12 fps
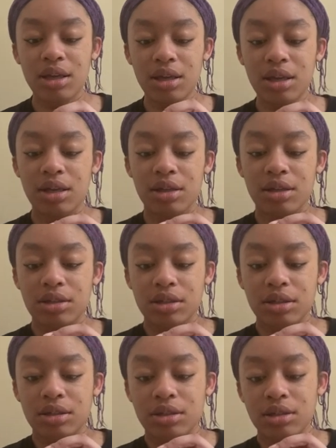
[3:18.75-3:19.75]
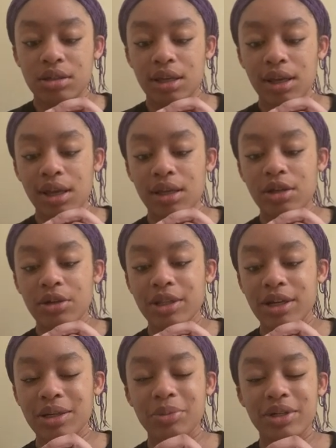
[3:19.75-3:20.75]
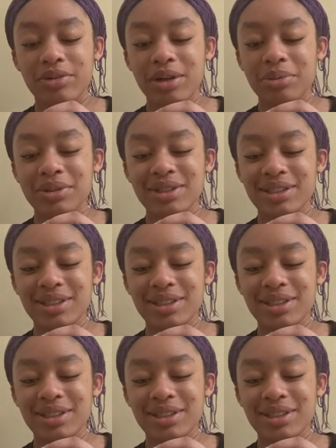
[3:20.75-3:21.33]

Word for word: eh. Y'all think I could be a rapper?